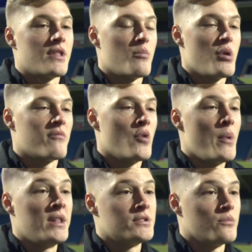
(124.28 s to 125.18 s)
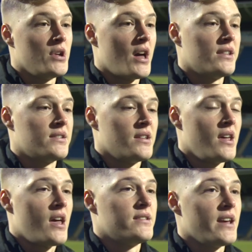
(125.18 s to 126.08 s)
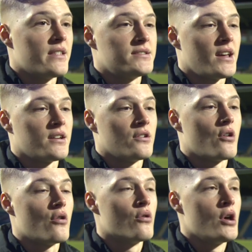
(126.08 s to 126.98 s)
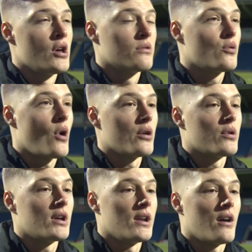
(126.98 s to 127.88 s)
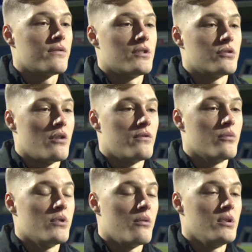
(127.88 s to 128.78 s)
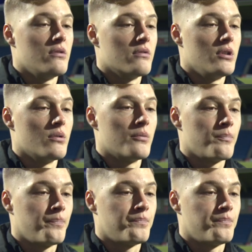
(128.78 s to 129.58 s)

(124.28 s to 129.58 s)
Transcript: on that bit of momentum we had to get the second goal quite quickly after, so I thought, yeah, we did really well.